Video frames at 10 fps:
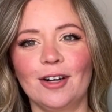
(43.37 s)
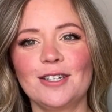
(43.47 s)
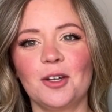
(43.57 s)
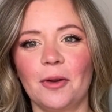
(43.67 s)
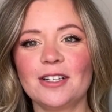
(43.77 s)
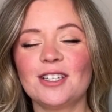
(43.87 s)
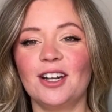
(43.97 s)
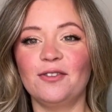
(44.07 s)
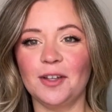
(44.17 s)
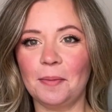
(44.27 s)
So we're just going
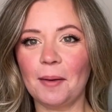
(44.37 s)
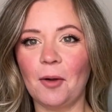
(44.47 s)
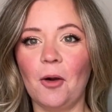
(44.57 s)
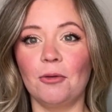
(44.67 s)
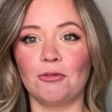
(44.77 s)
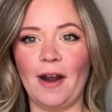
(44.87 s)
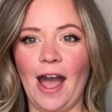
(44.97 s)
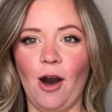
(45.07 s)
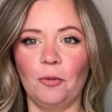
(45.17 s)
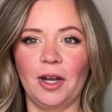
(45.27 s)
to flip our bow around.